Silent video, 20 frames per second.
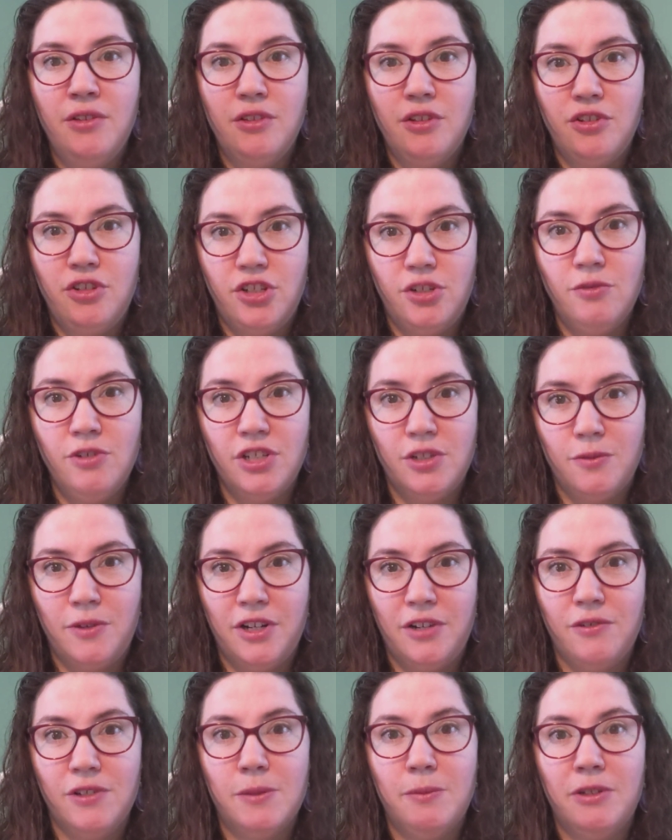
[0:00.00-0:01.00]
the Jewish
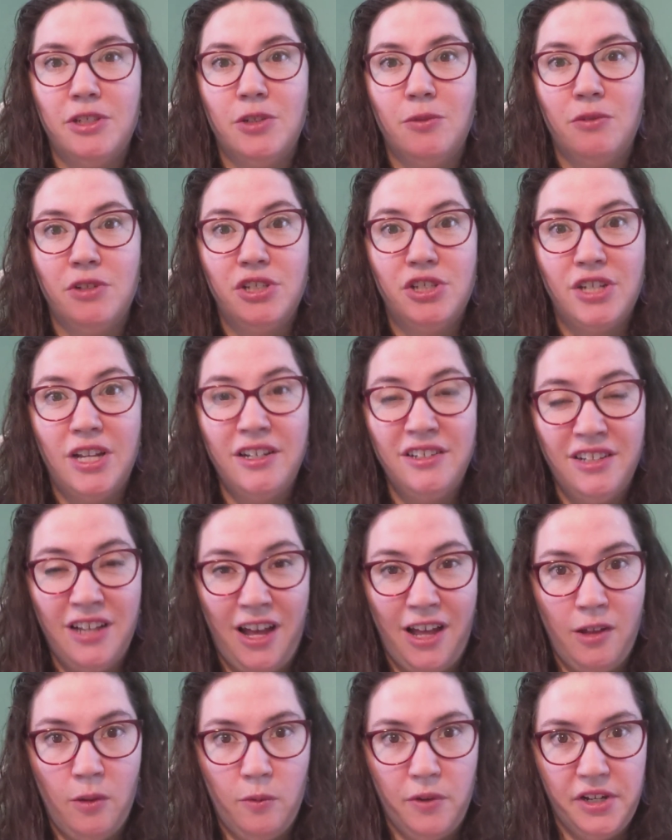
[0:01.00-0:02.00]
widows, but to a
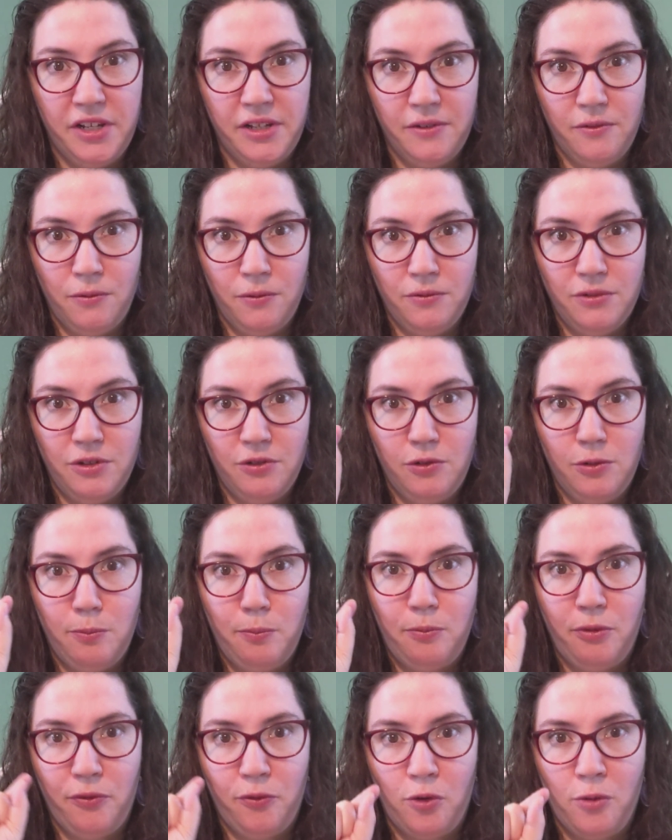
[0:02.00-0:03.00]
Gentile widow to
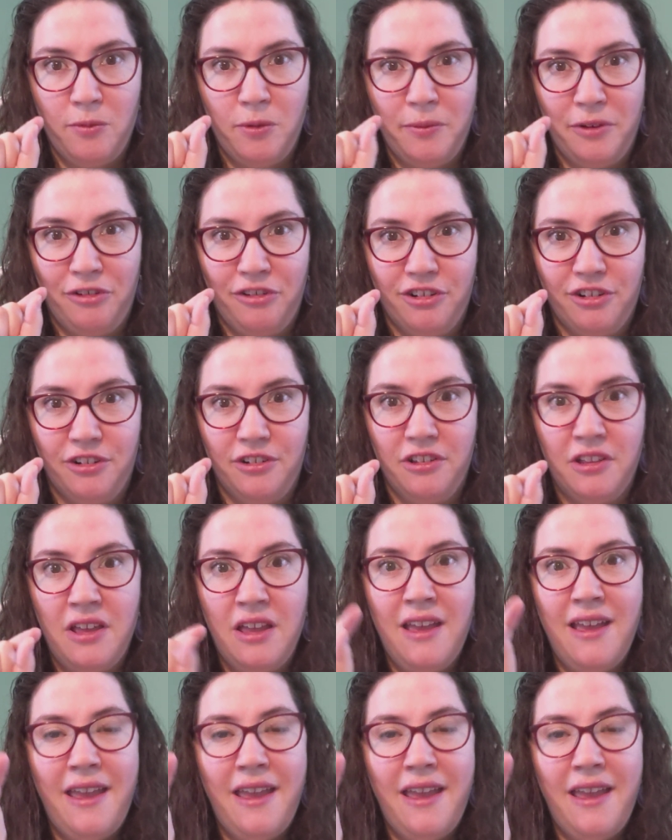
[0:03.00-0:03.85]
perform a miracle.